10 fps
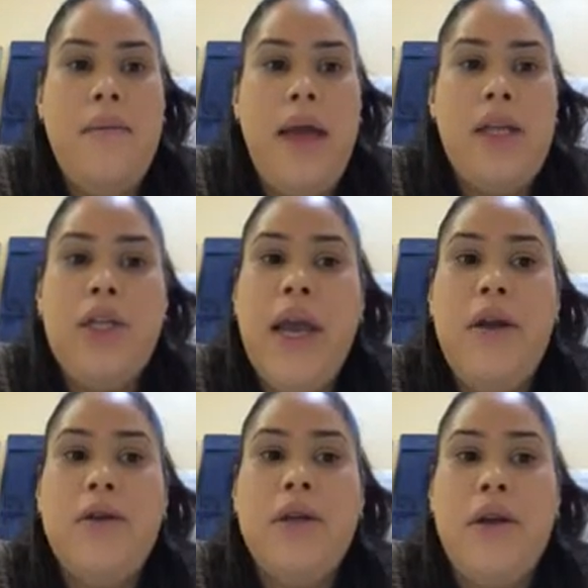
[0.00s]

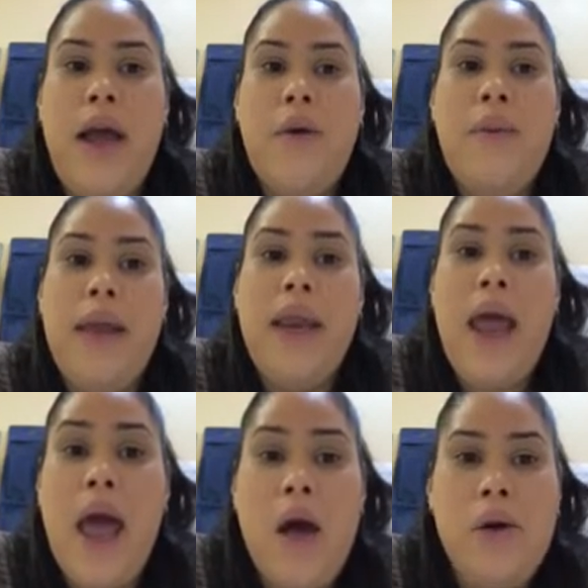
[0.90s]
Educators are now being
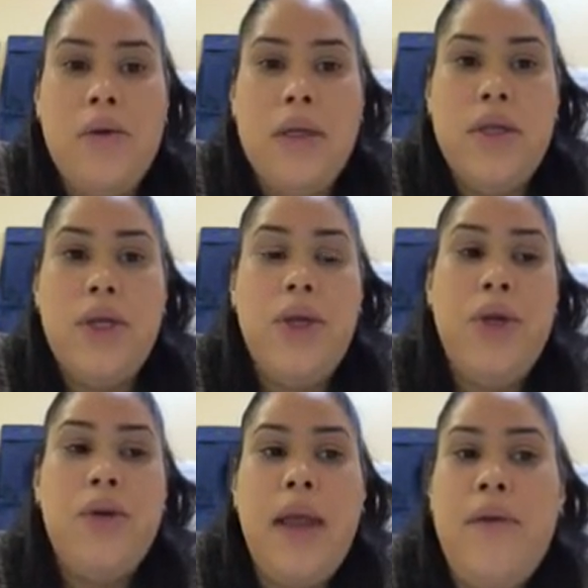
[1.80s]
held to
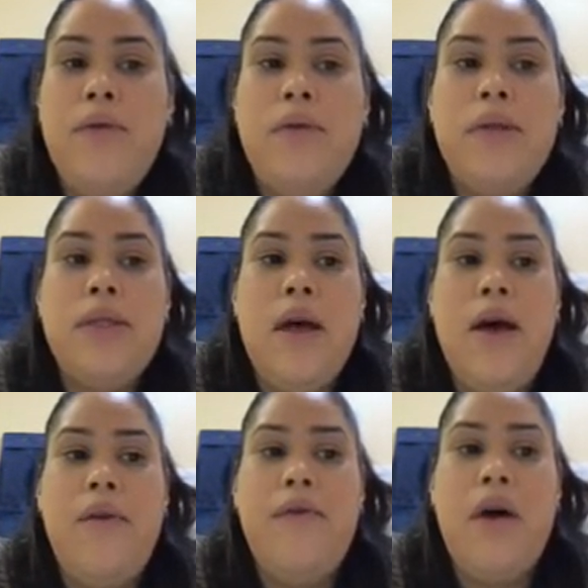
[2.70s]
new levels
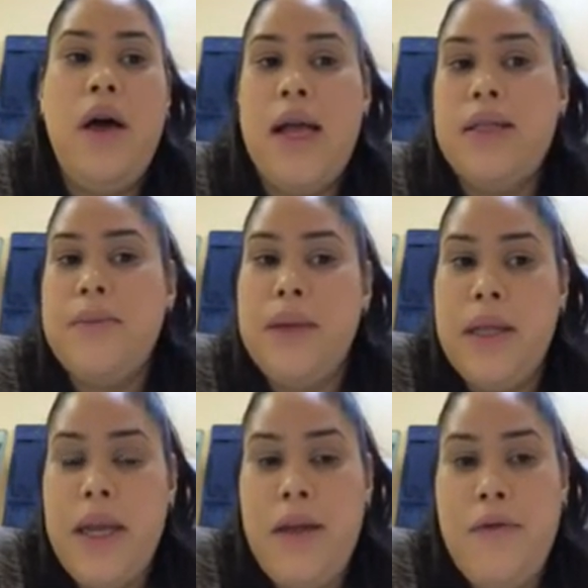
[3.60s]
of
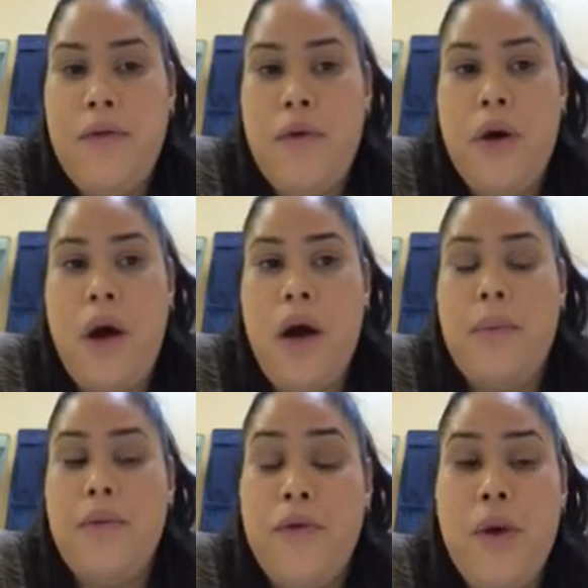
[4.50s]
accountability
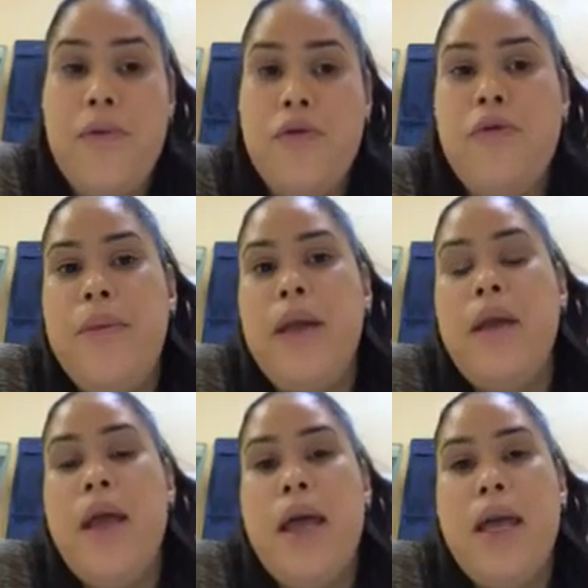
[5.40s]
for
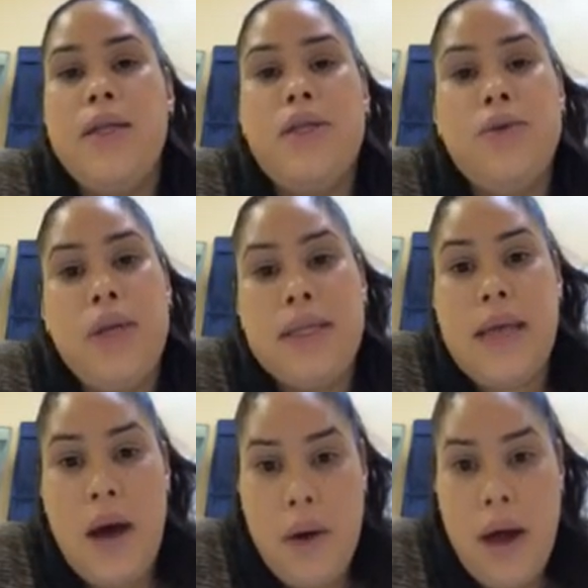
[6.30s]
improvement in students'
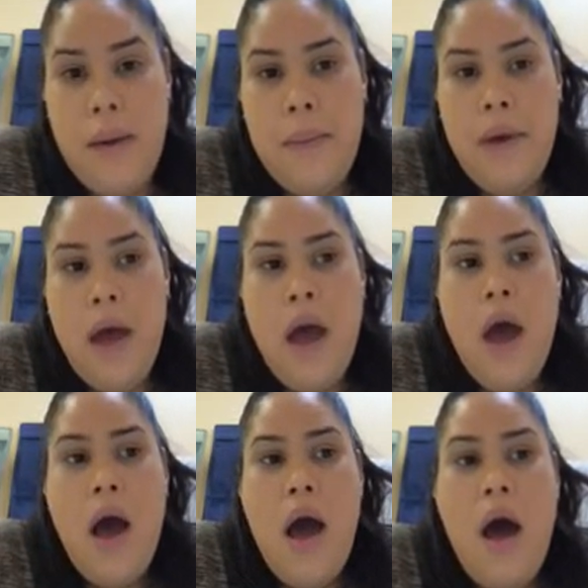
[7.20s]
outcome,
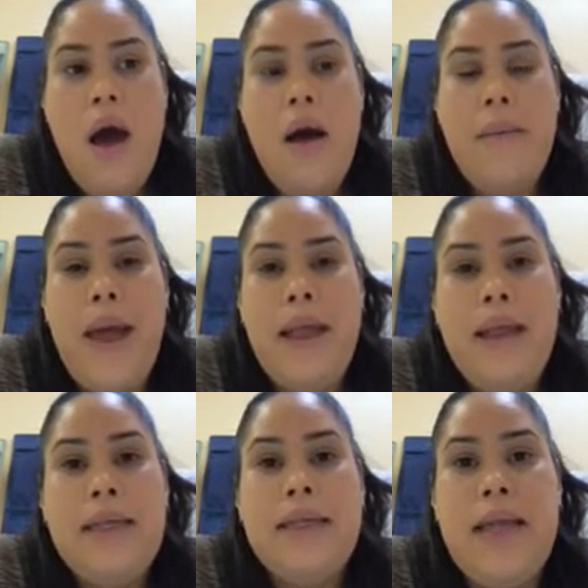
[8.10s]
and
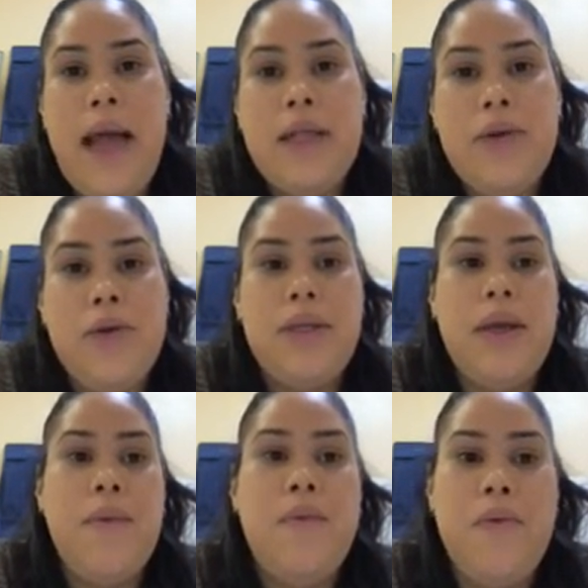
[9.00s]
these standards
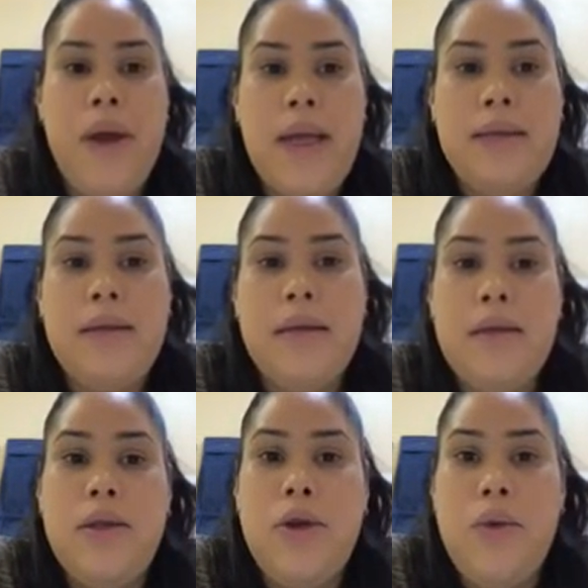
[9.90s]
embrace
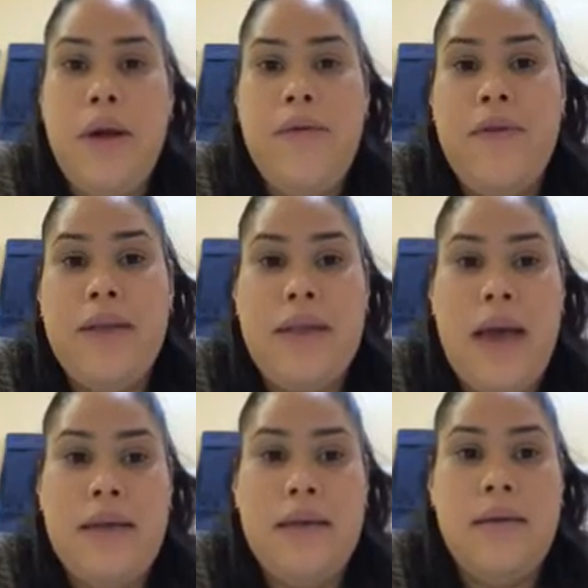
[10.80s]
this new
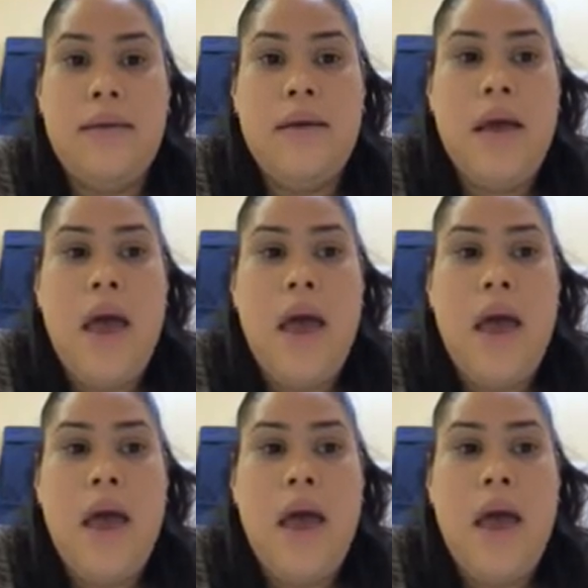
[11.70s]
emphasizes